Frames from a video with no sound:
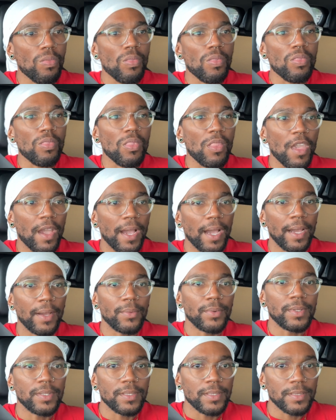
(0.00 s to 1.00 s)
I
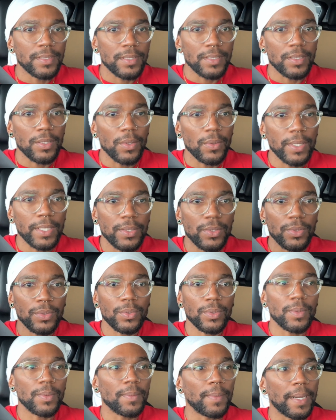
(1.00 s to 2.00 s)
was going through
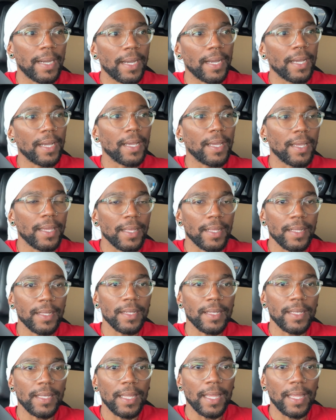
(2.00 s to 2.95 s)
my like